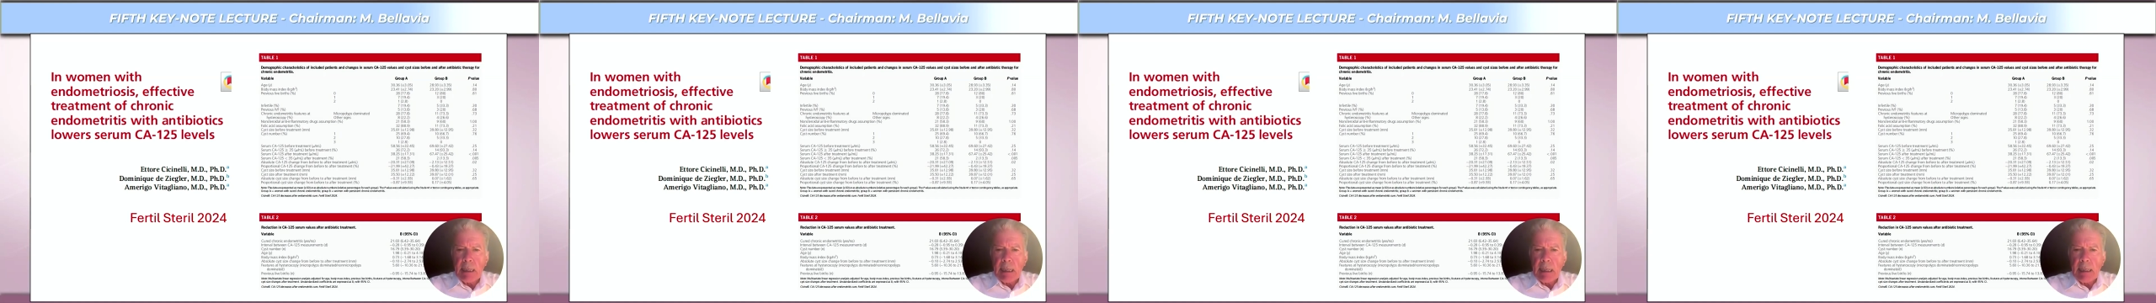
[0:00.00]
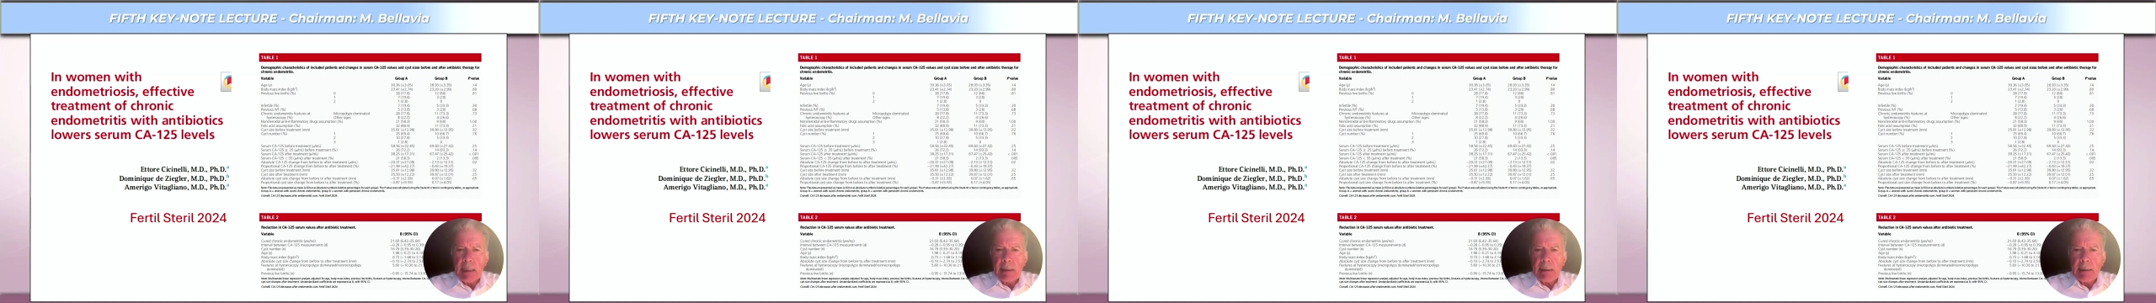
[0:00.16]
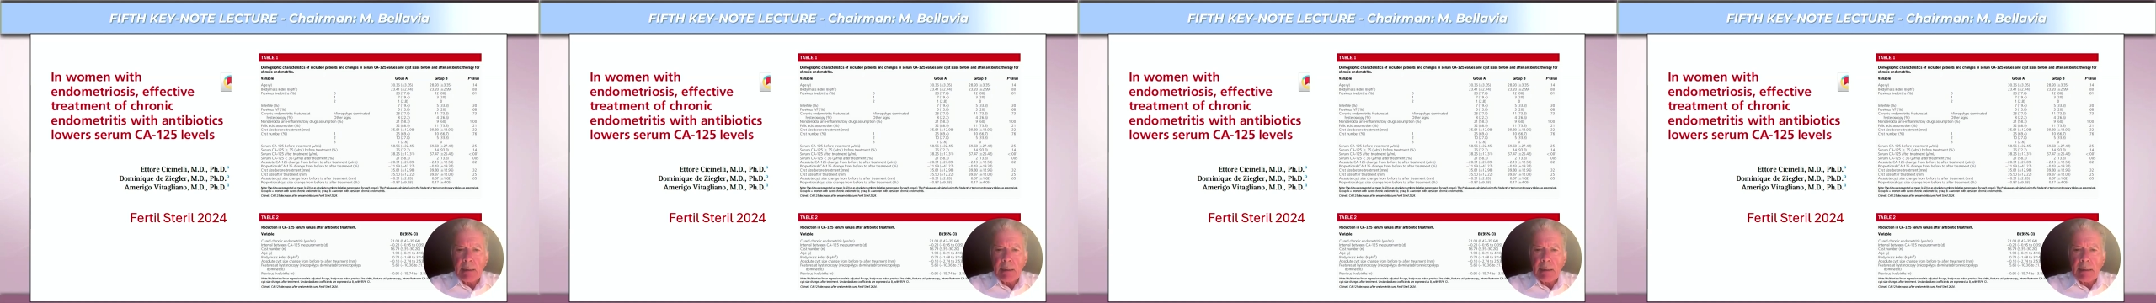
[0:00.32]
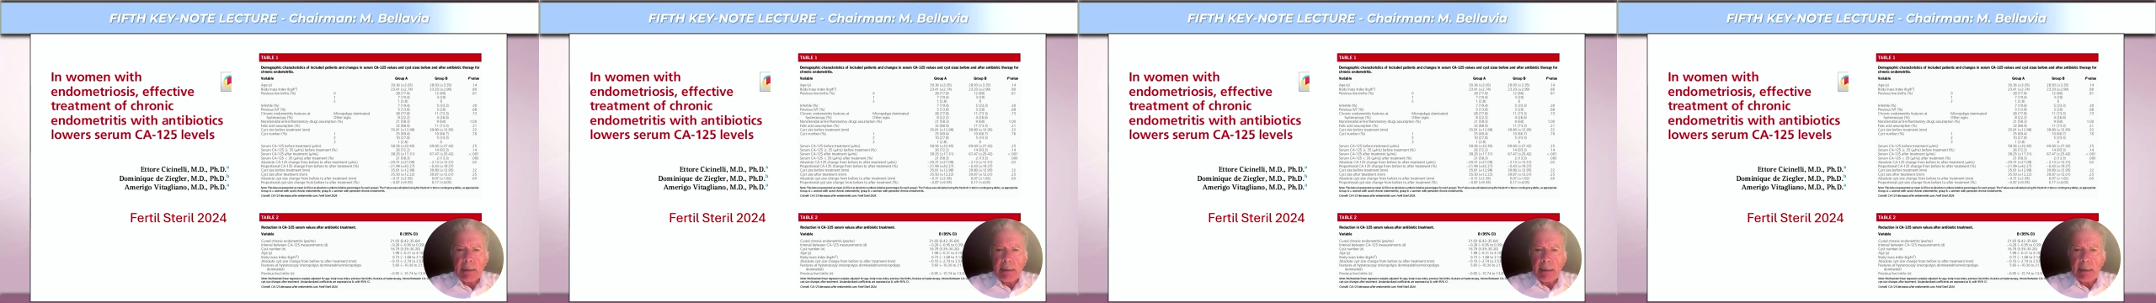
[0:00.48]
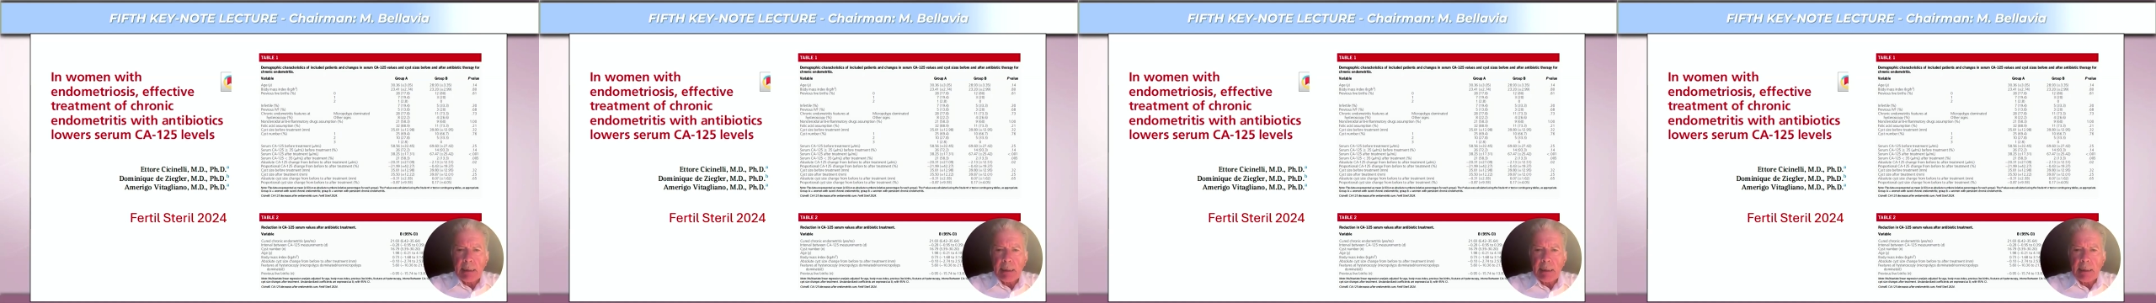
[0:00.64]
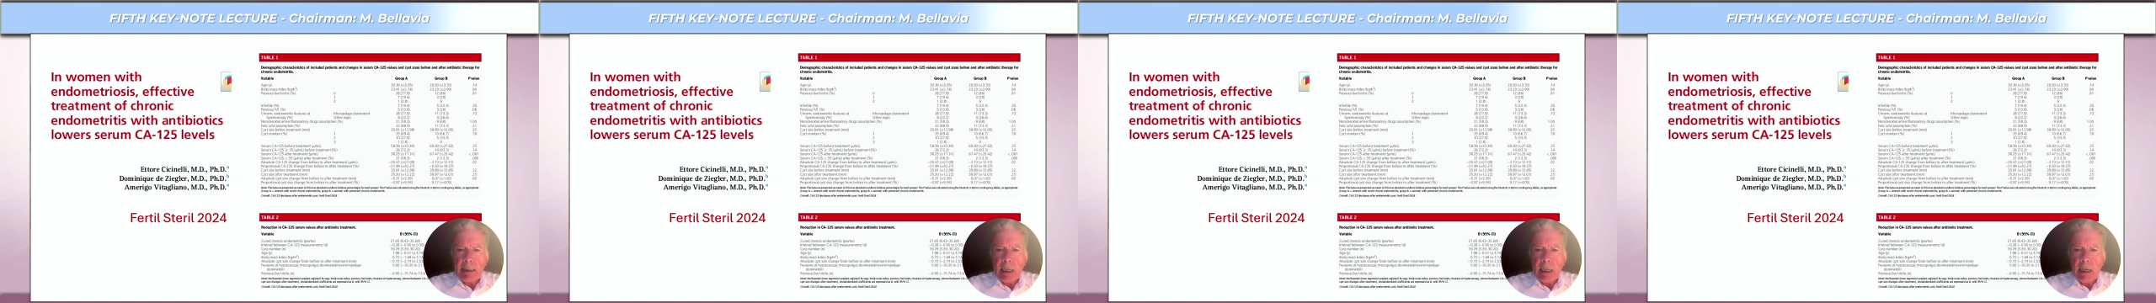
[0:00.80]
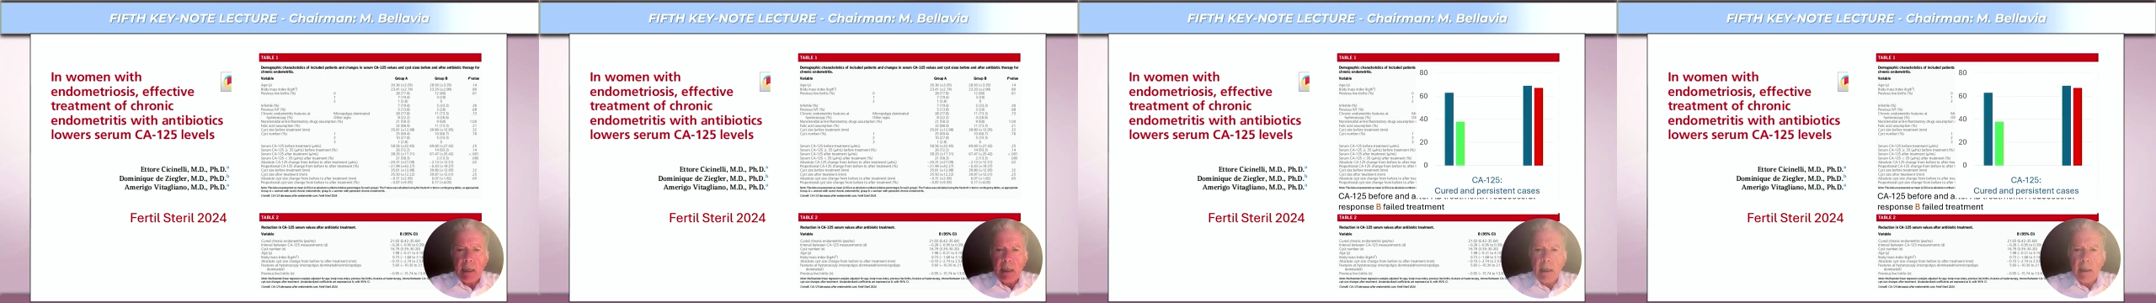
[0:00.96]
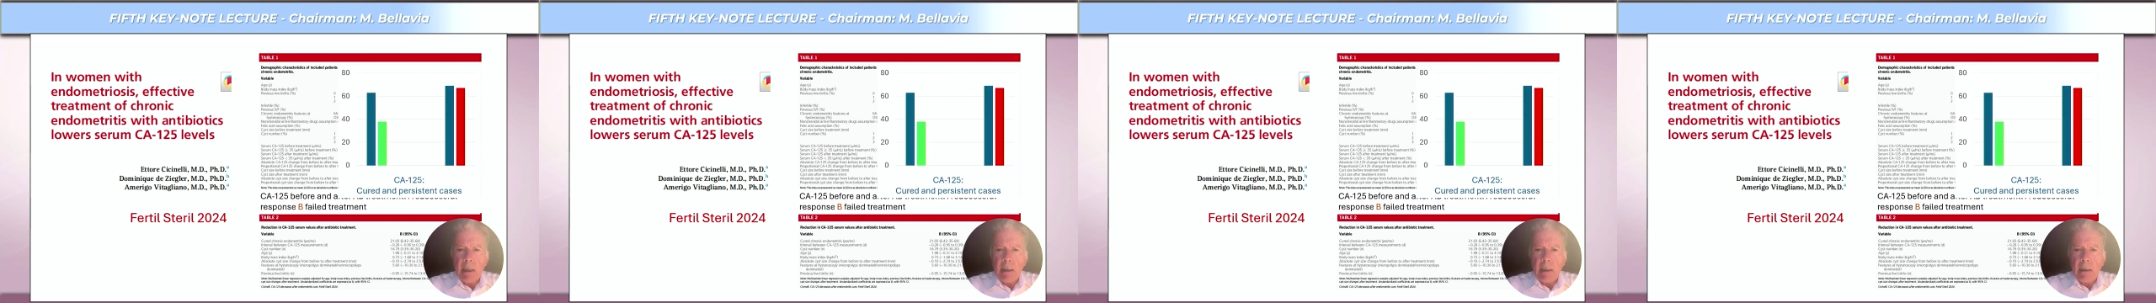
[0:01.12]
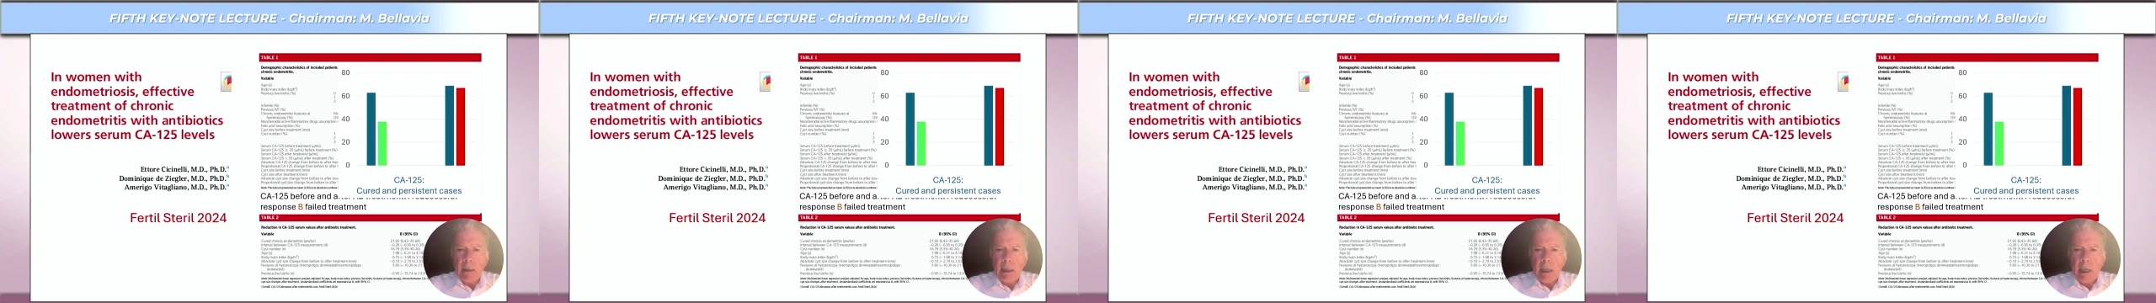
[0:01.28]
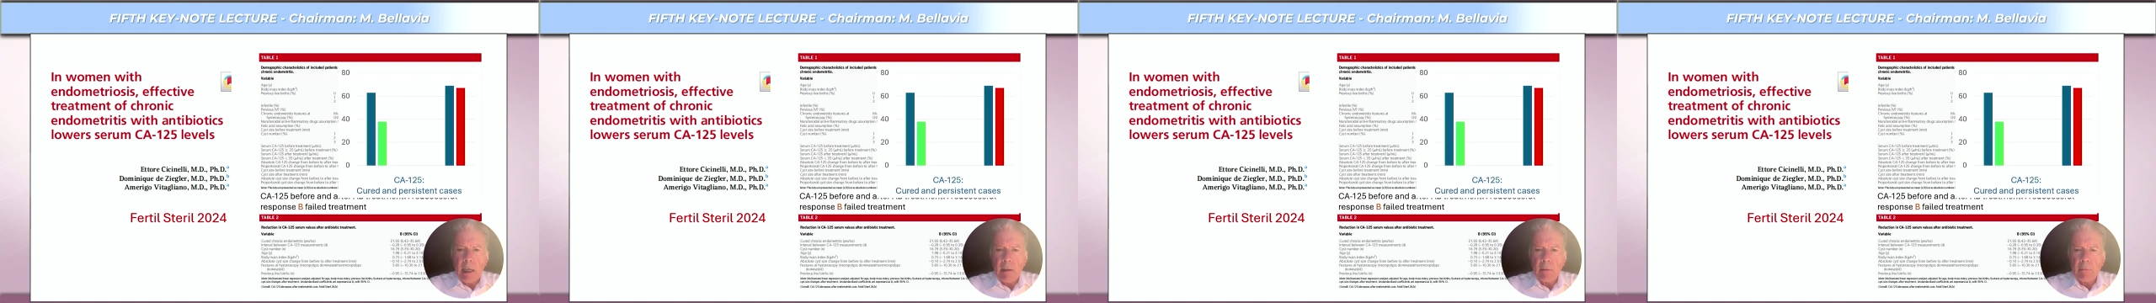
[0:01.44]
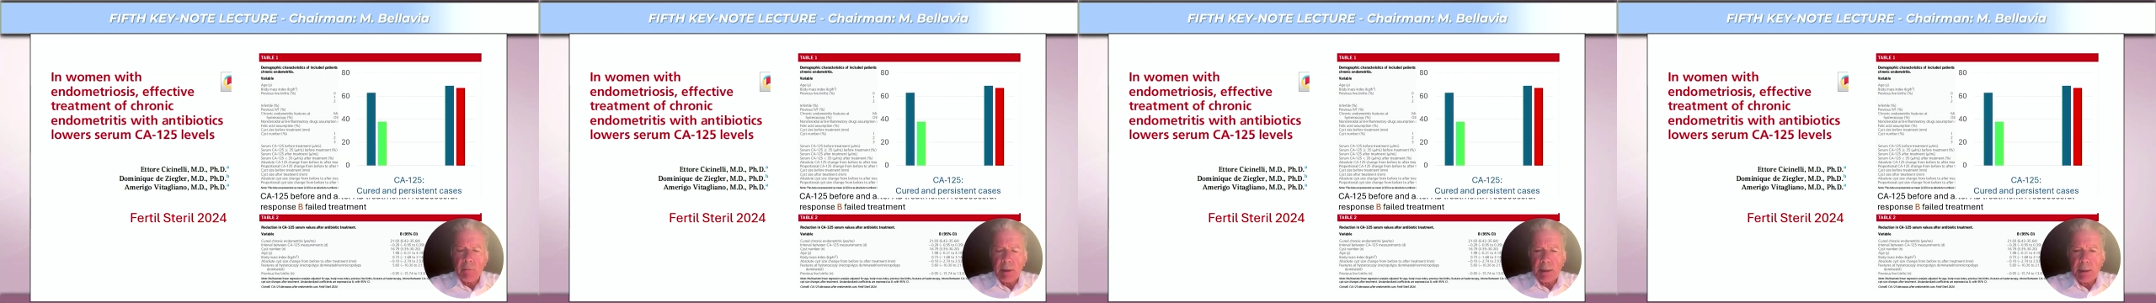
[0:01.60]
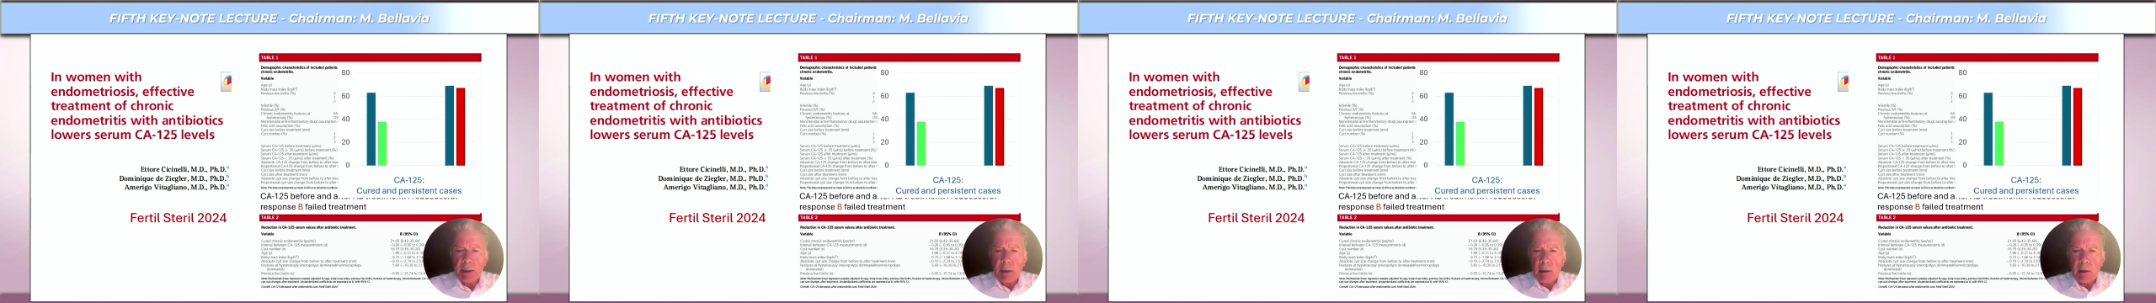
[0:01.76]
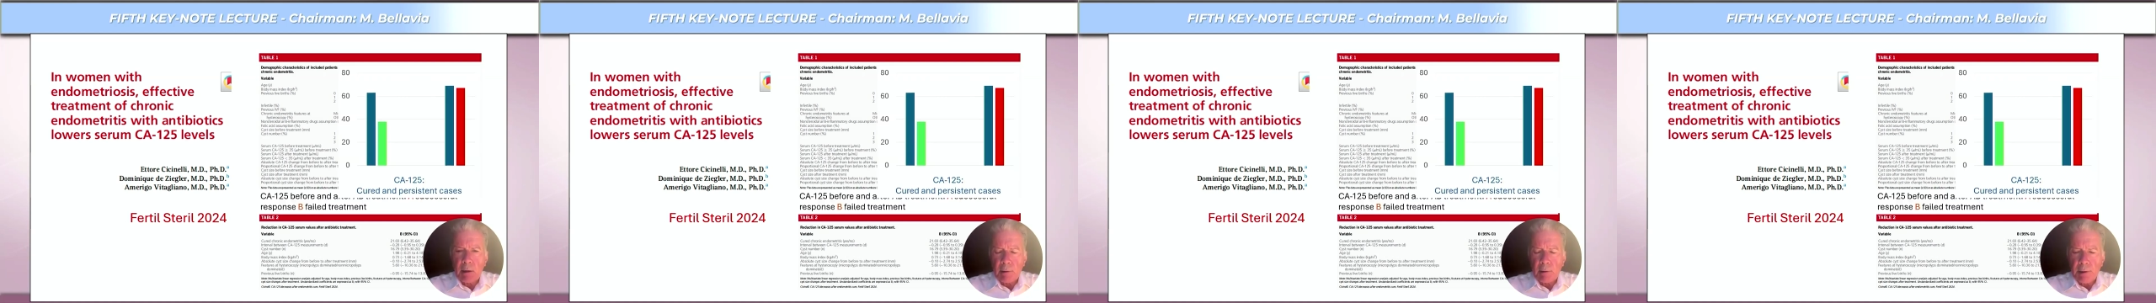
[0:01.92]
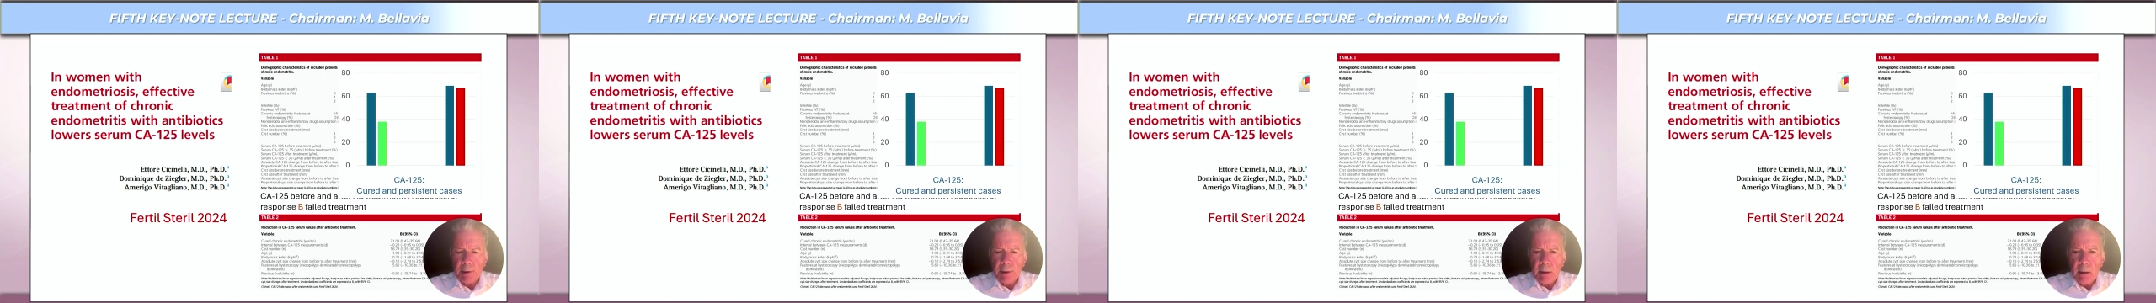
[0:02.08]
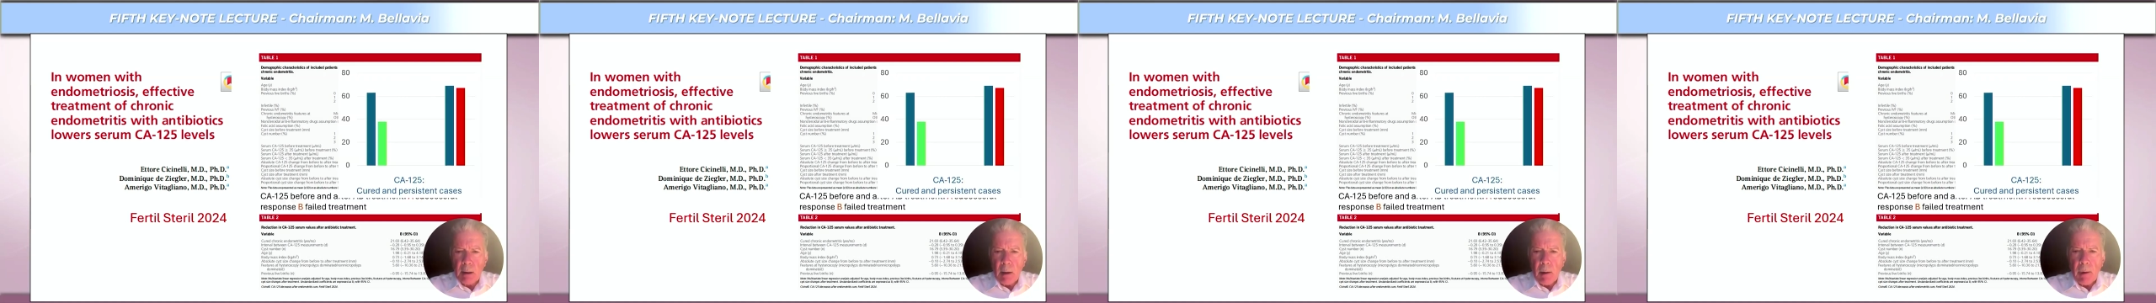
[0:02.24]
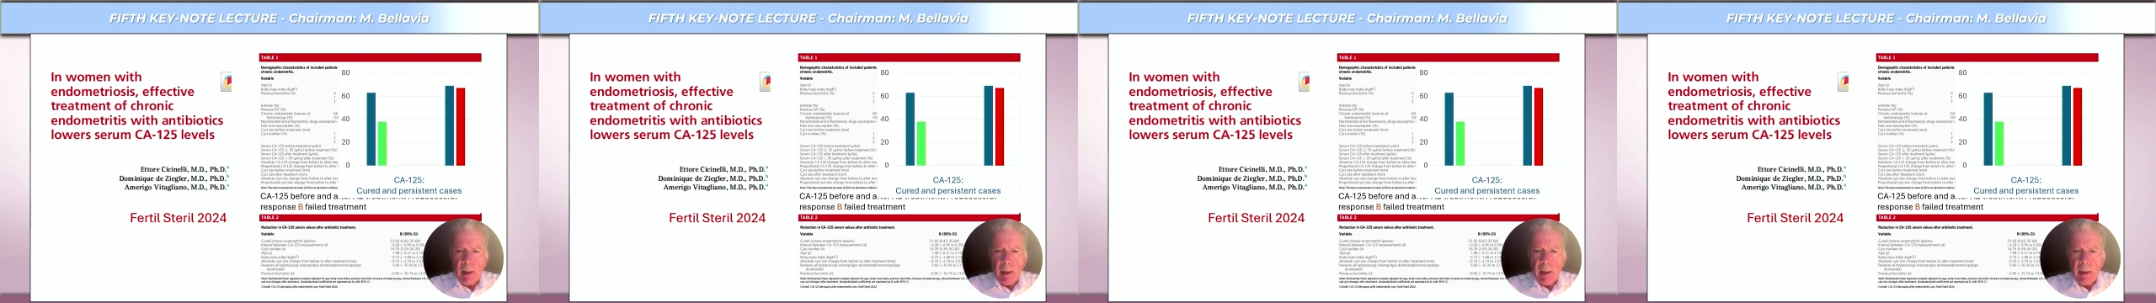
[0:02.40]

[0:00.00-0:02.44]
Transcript: and these are our results.